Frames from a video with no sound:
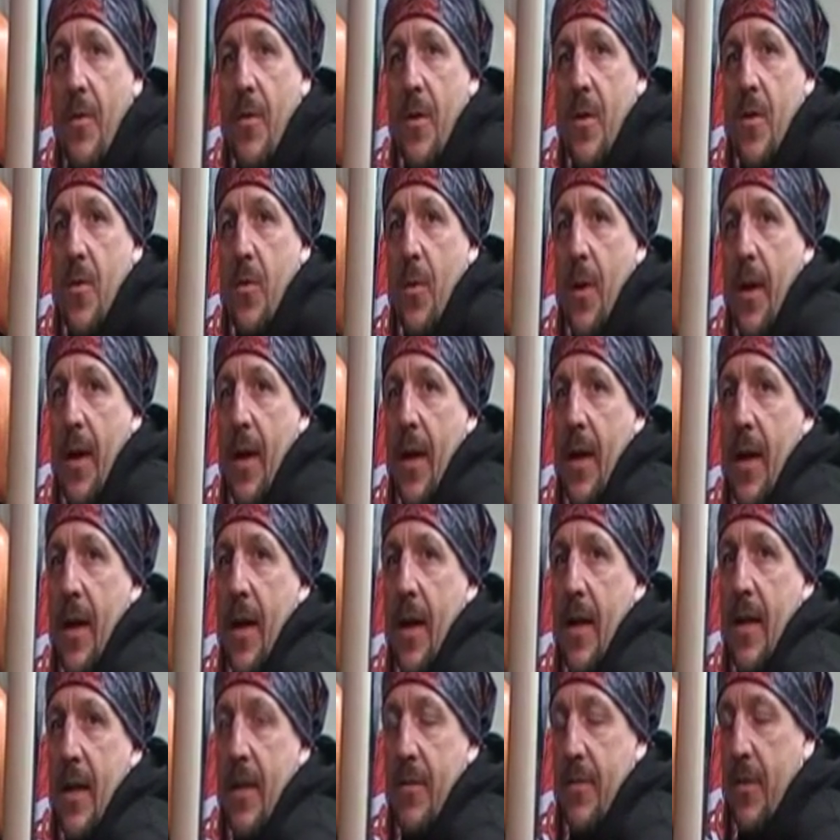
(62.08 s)
the swing,
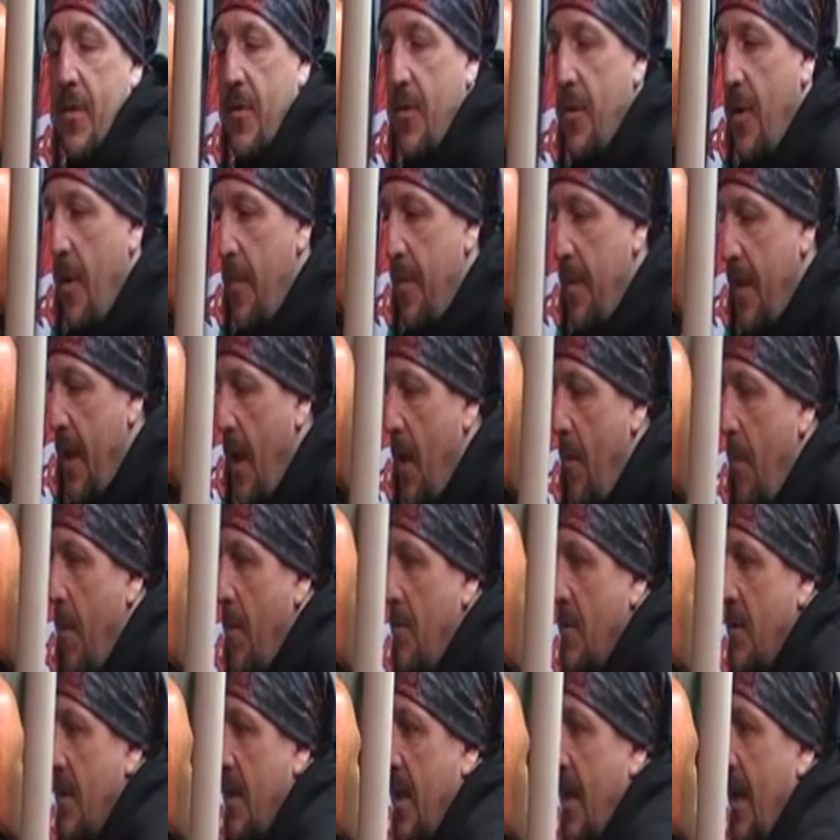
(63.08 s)
I'd have to drop the elbow
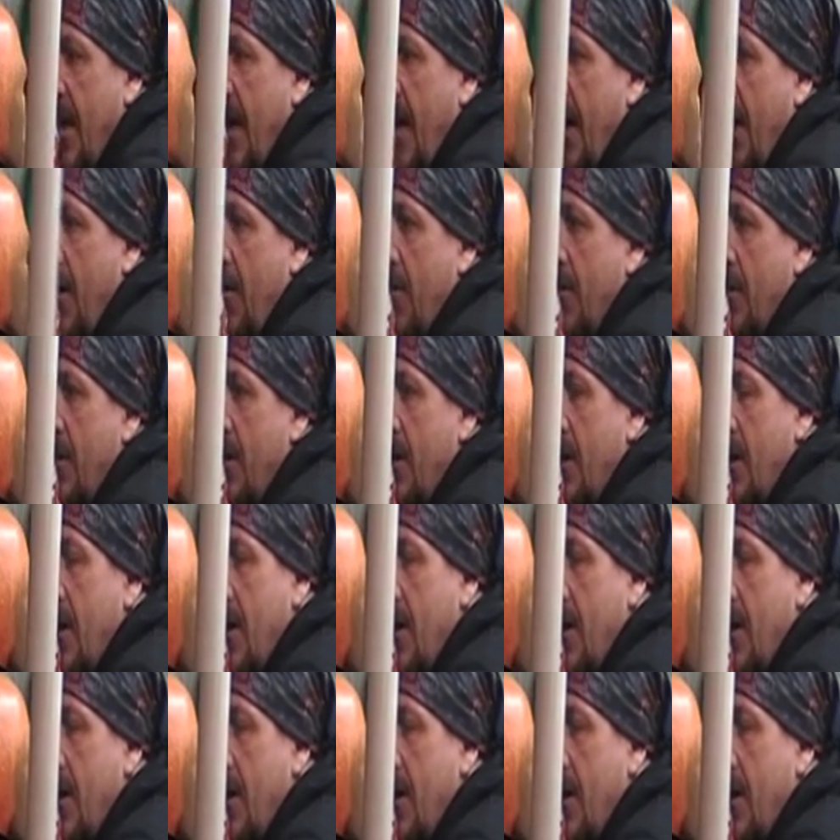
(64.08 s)
down